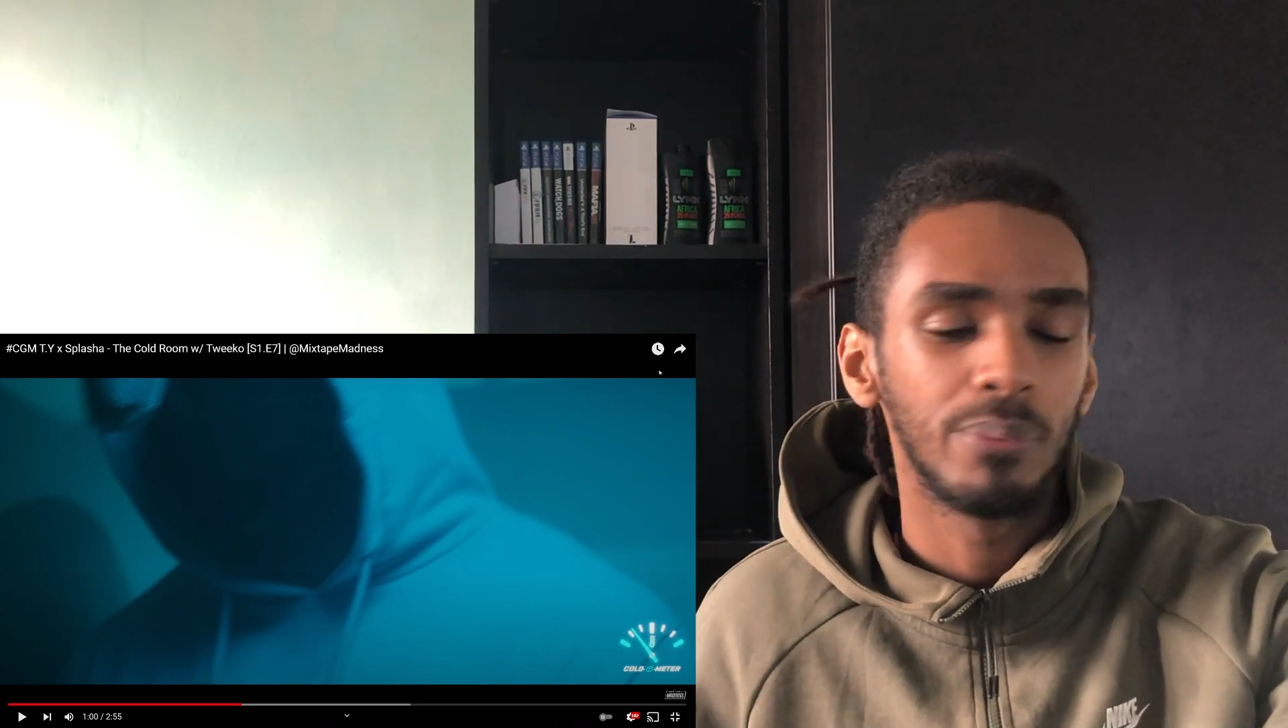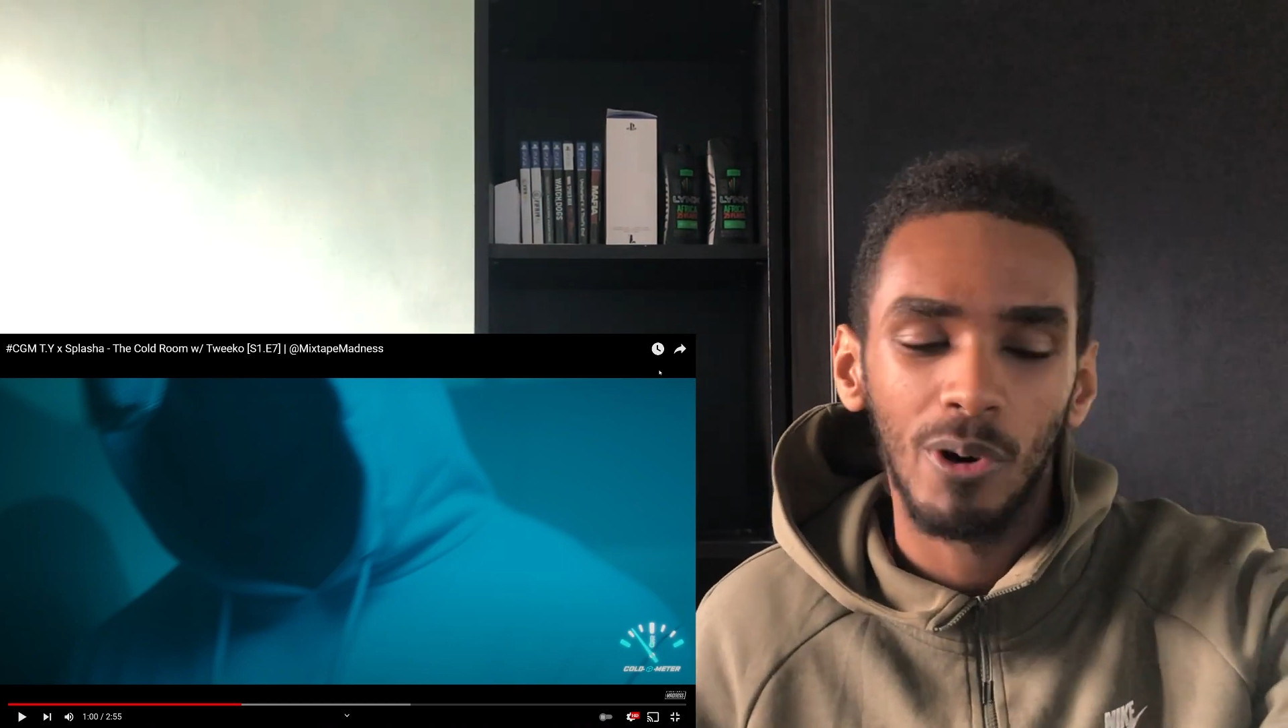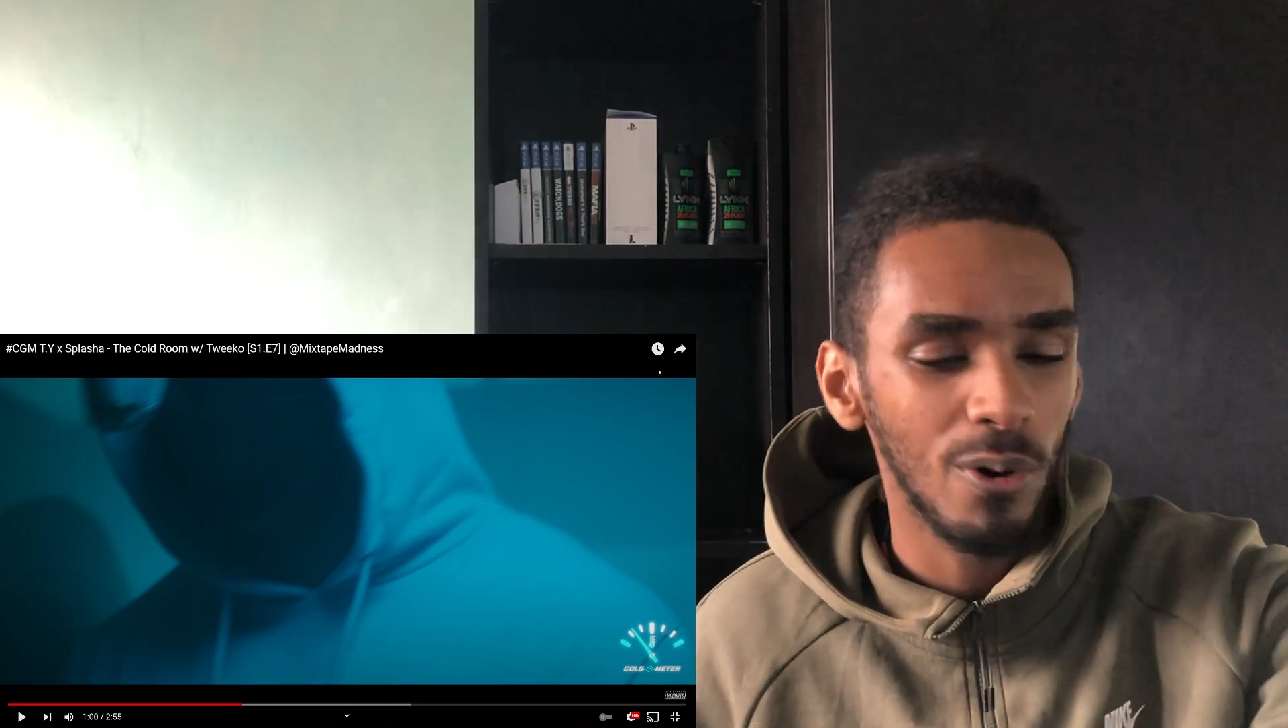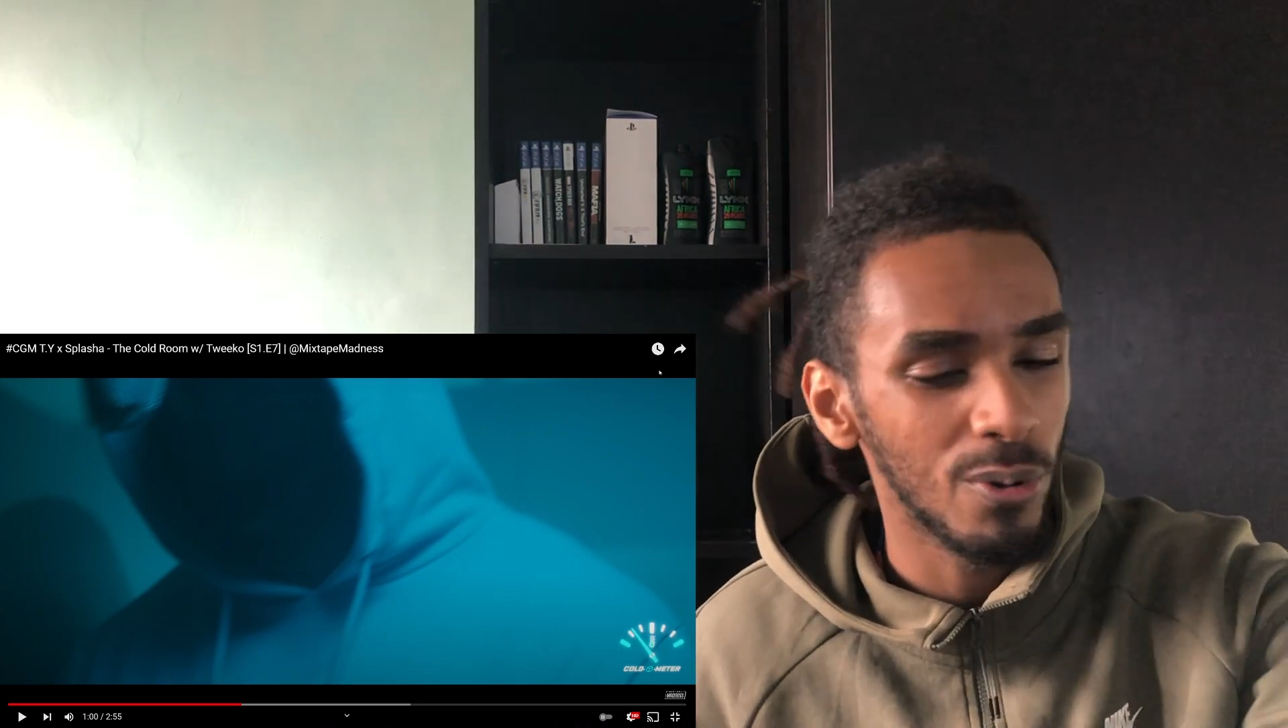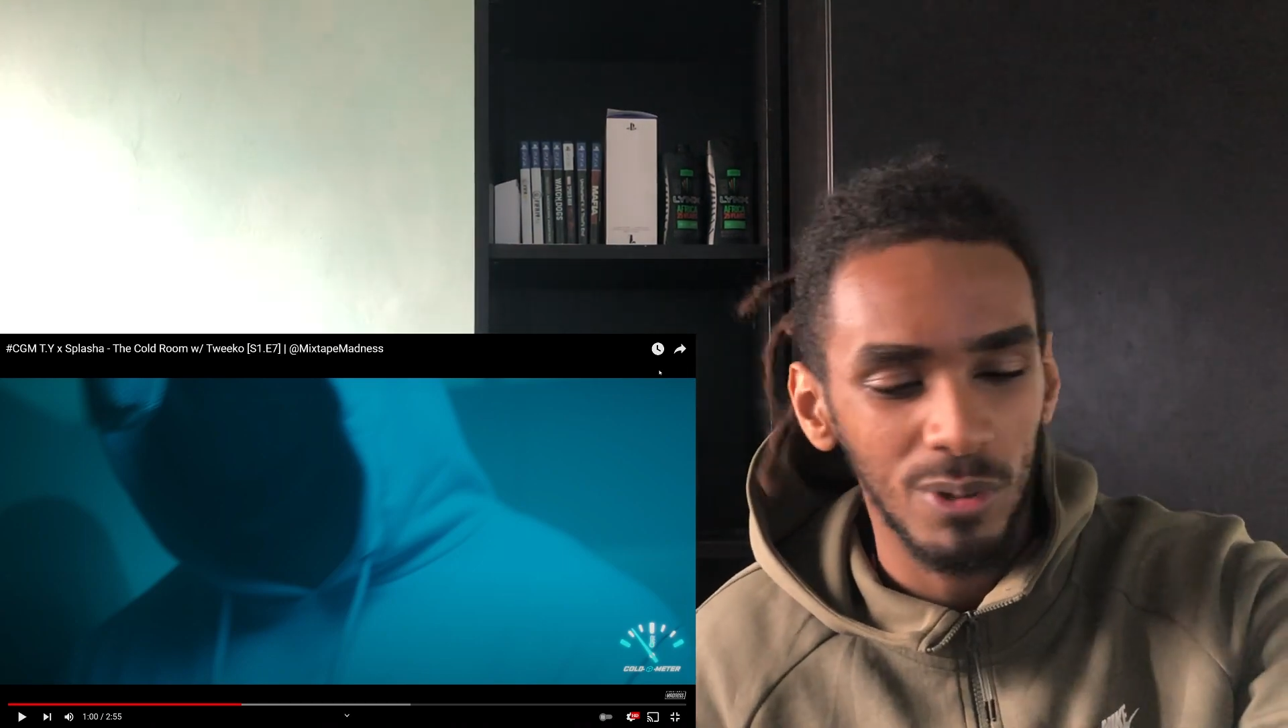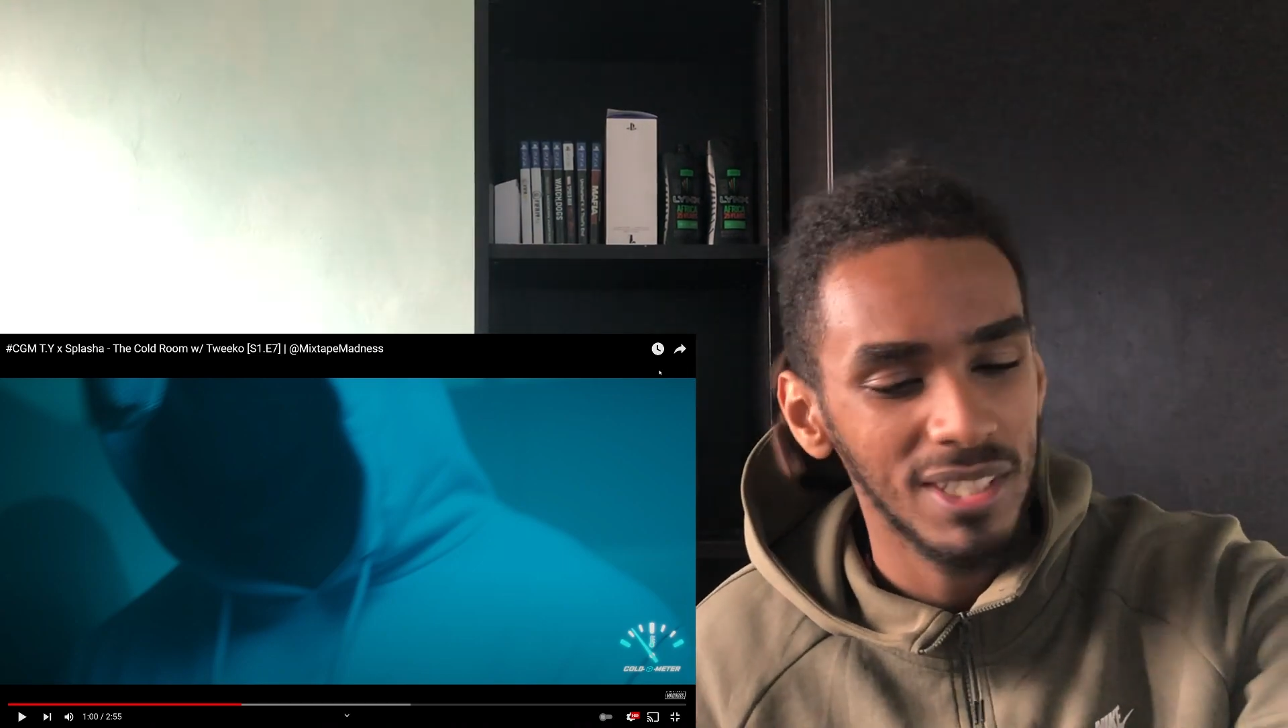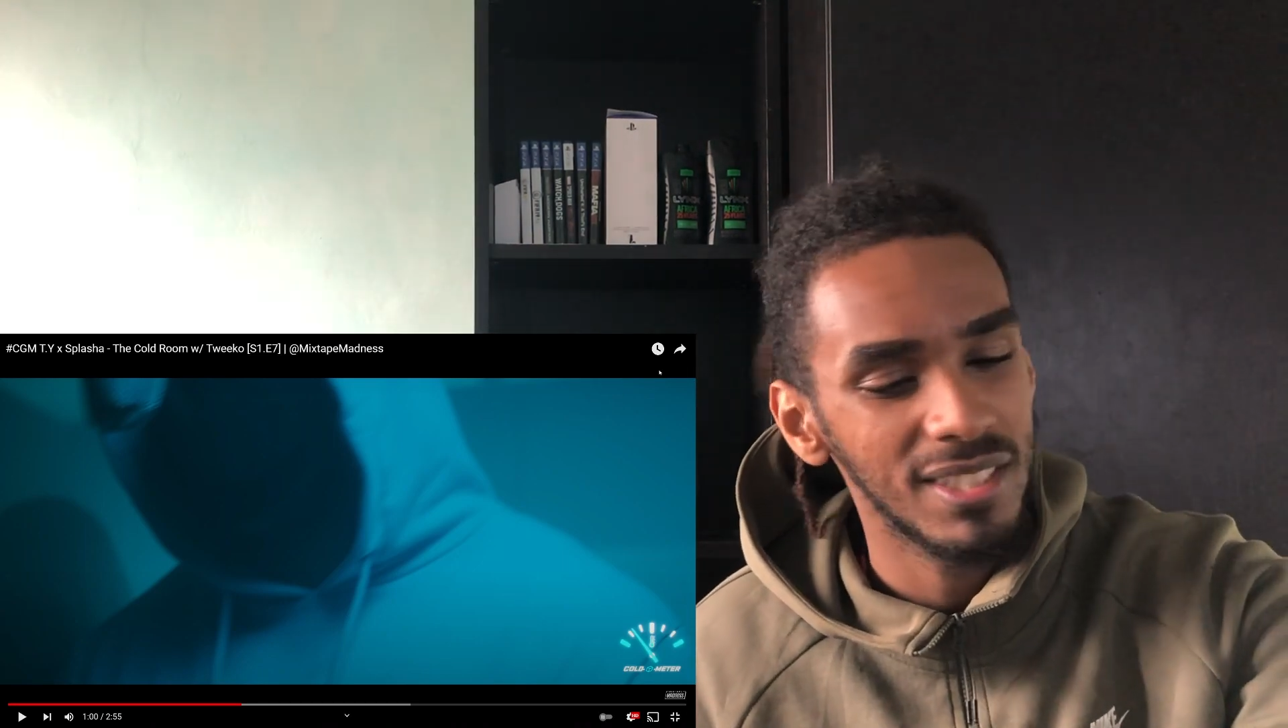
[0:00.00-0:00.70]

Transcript: bro,